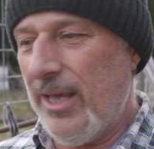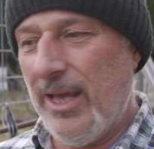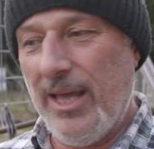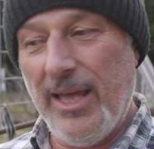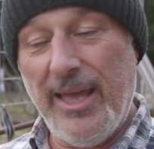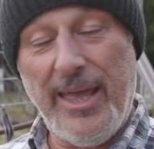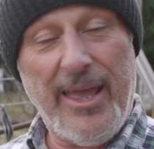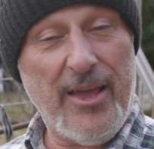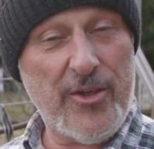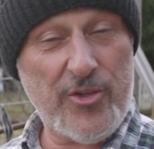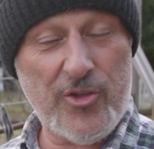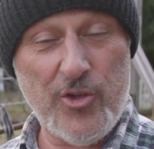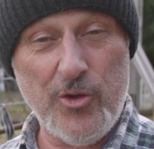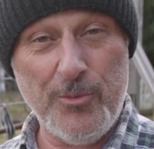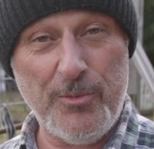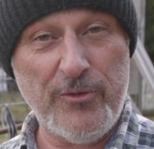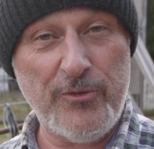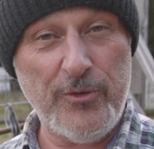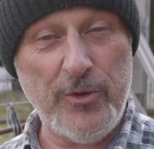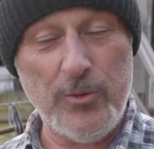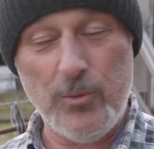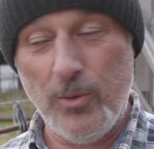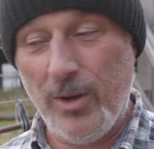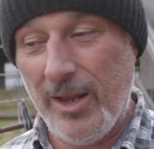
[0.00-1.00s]
Uh, our
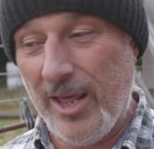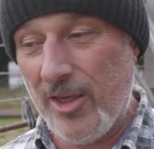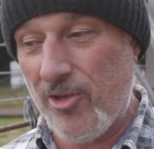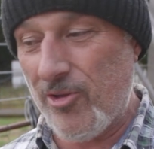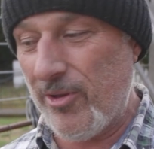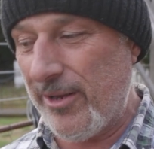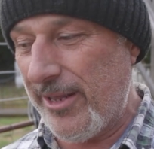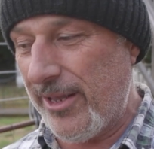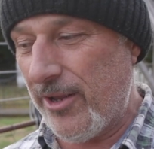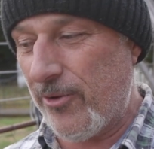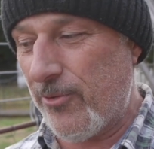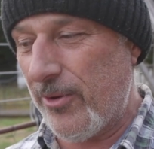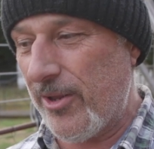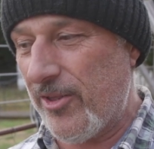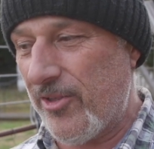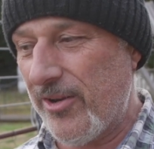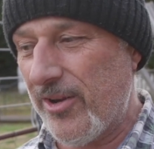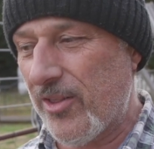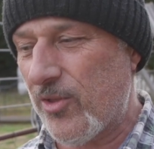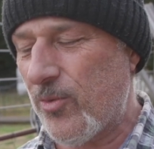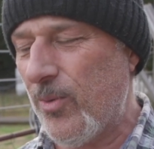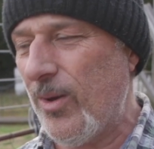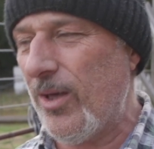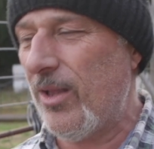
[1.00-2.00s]
superfood will actually increase
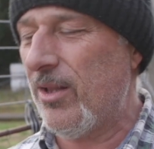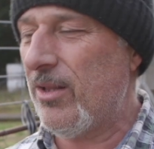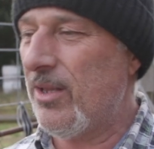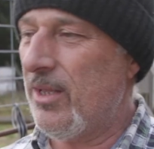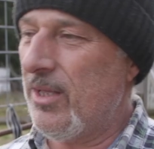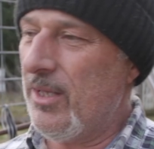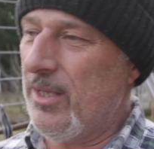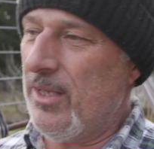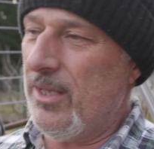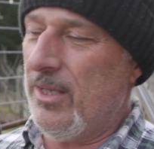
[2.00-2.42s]
it as well.